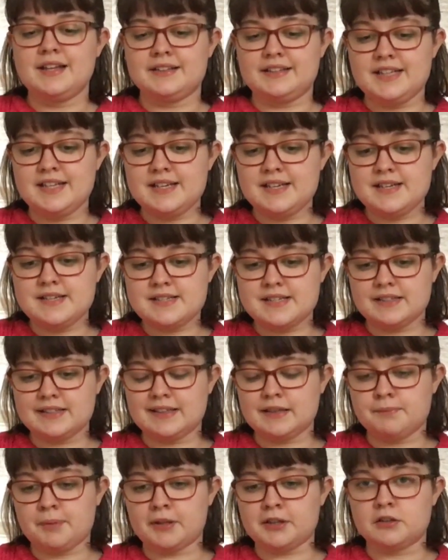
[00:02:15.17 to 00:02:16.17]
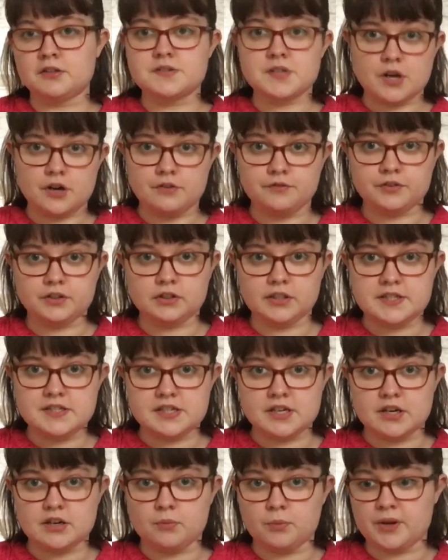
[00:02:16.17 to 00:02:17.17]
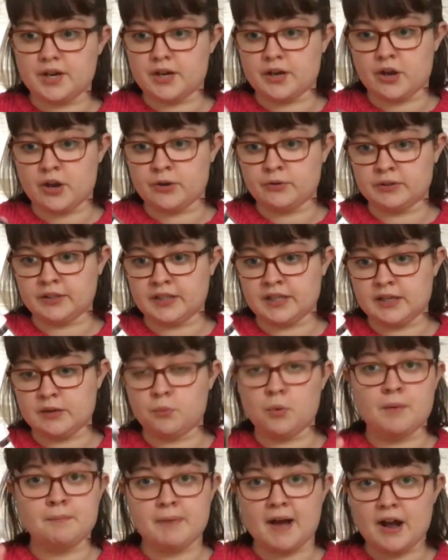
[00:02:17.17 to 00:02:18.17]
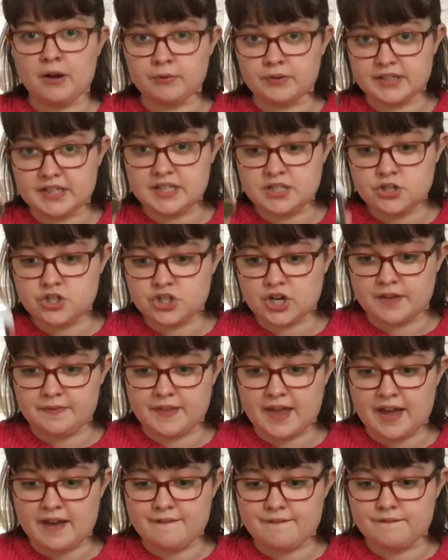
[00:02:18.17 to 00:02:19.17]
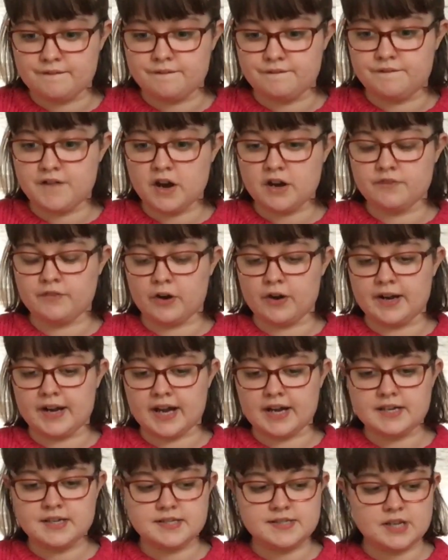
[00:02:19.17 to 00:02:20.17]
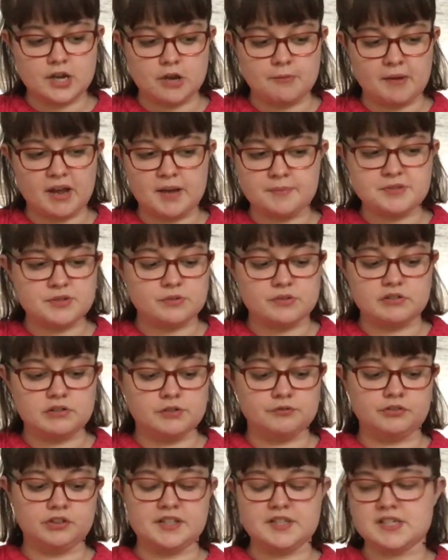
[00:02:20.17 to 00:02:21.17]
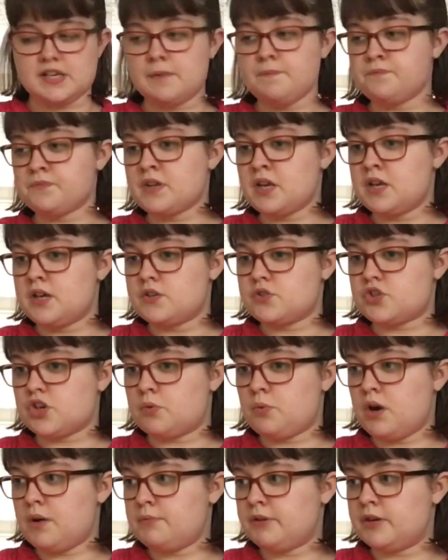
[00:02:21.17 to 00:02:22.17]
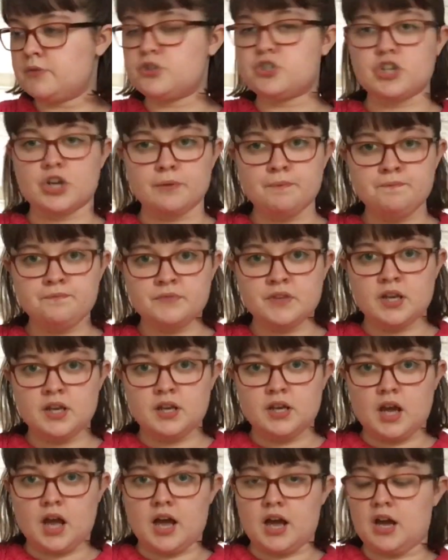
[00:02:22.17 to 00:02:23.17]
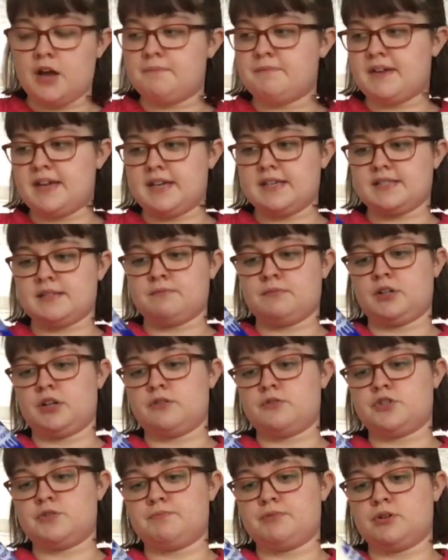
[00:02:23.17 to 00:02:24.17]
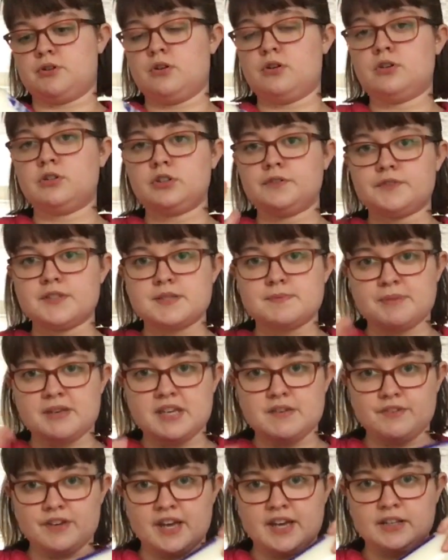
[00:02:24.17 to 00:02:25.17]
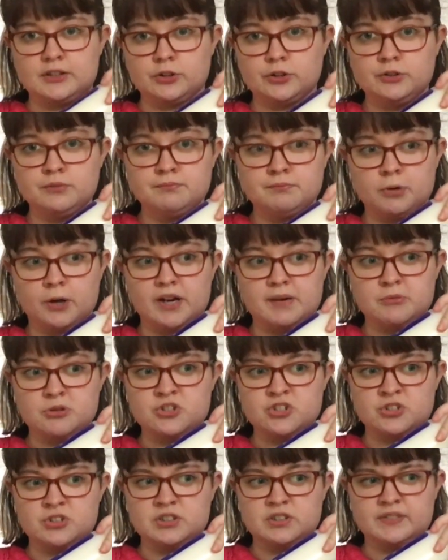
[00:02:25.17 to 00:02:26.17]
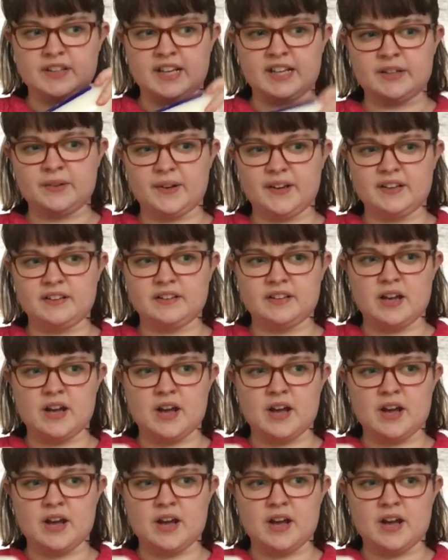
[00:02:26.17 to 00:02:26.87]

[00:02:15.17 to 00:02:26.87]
These little bottles of glitter were only £1 each, and they're very, very nice. I absolutely love glitter. So what I'm going to do is I'm going to put all of this PVA glue, pretty much all of it anyway,